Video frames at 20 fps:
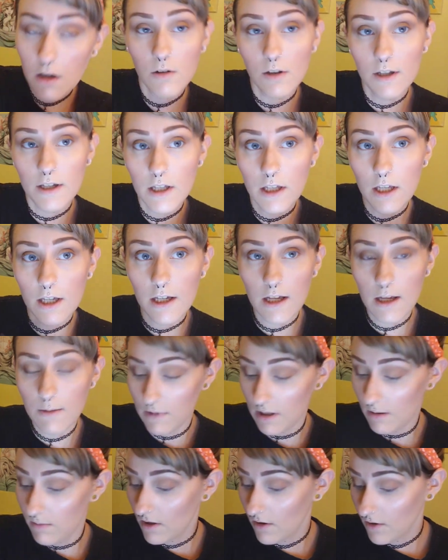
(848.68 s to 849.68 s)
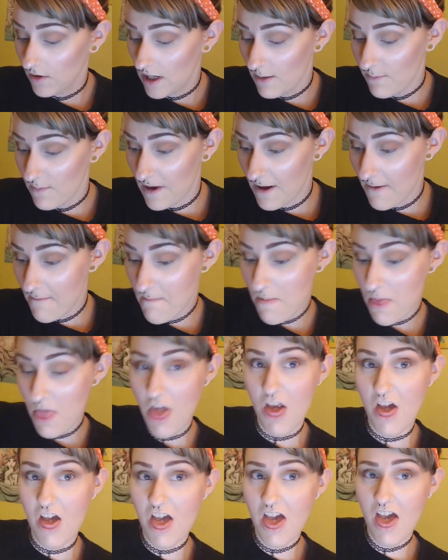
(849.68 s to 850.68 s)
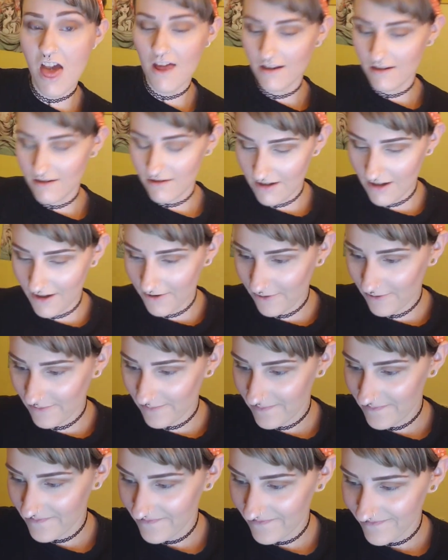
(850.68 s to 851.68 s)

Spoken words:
I'll like it and maybe I'll keep it. So